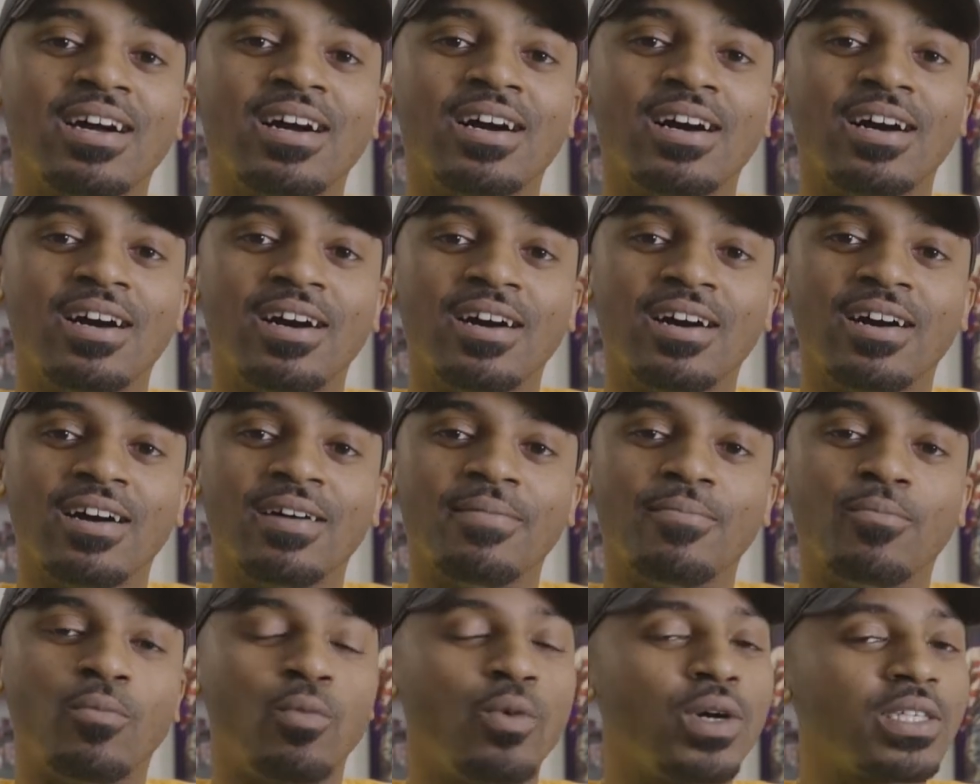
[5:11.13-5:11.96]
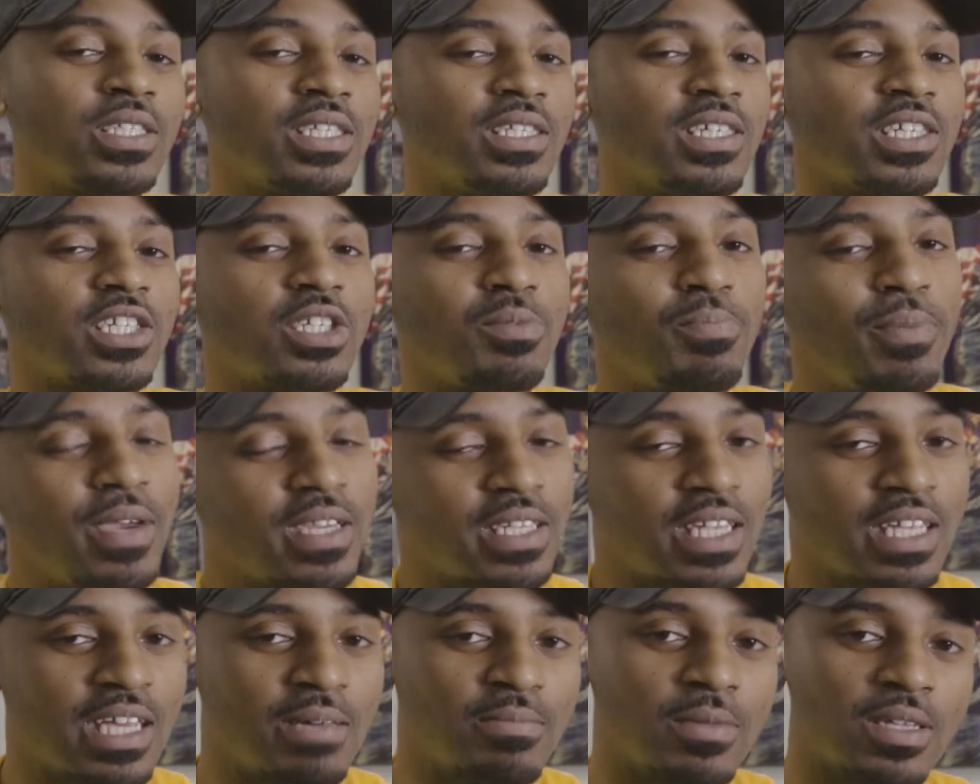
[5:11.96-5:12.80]
Wasn't
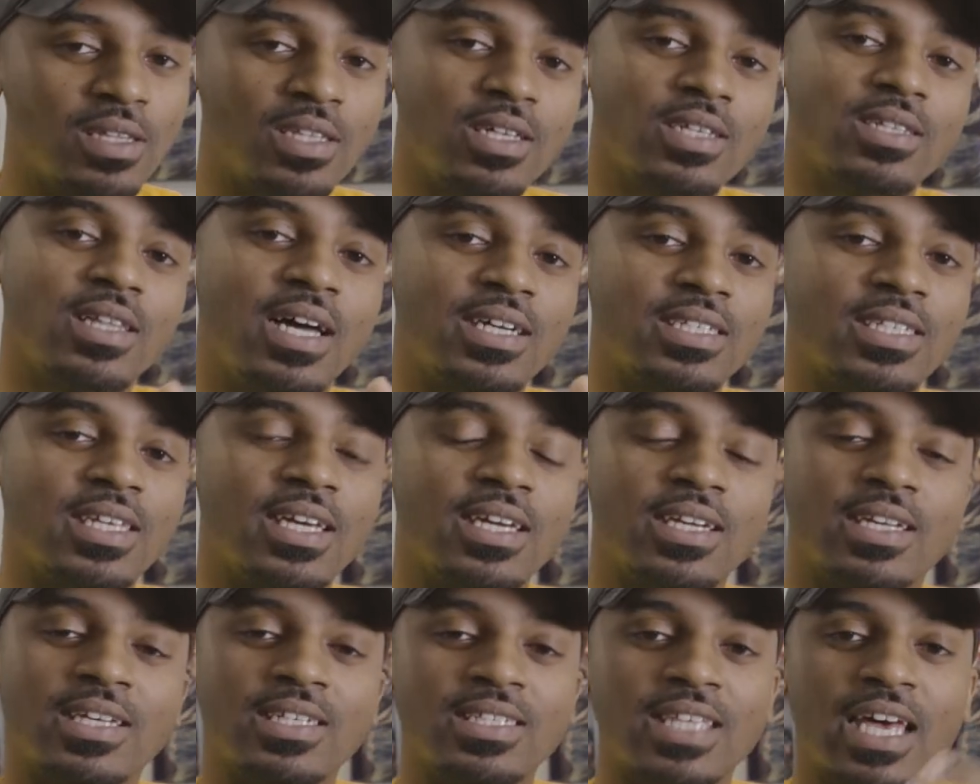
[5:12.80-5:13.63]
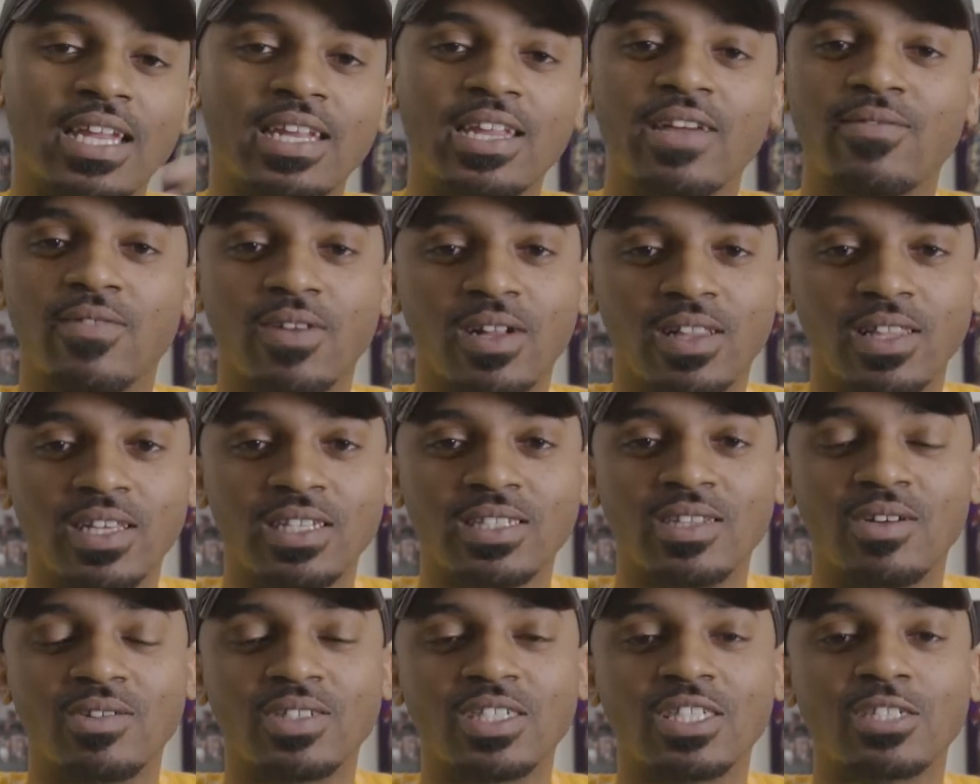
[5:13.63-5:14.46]
expecting him to look like that because I never
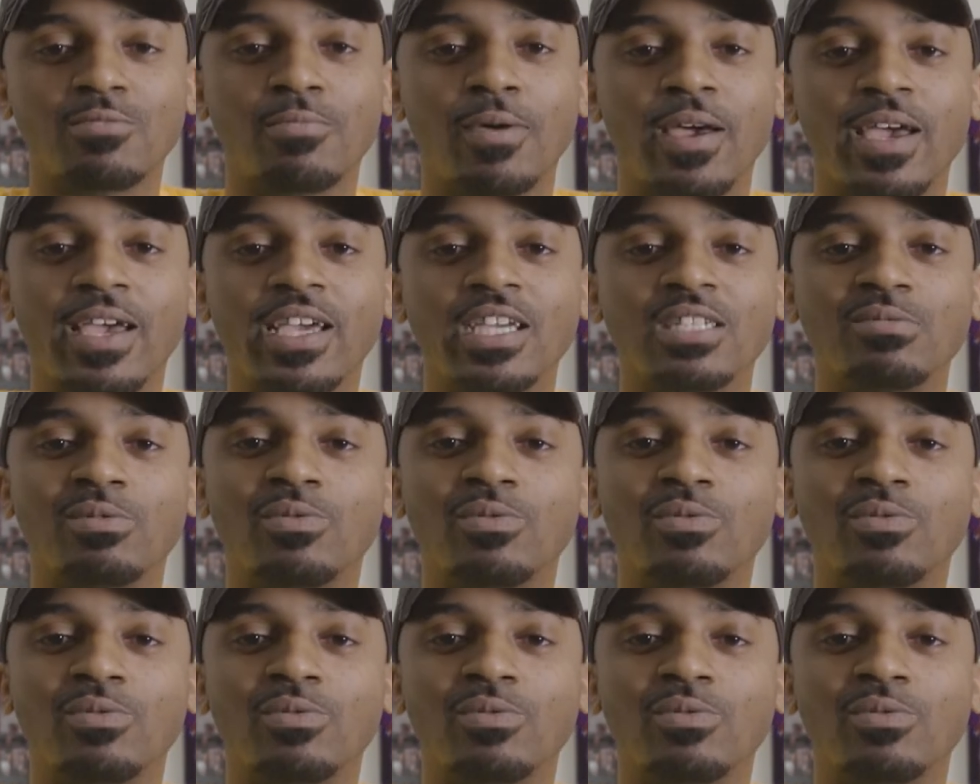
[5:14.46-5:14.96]
clicked on this page.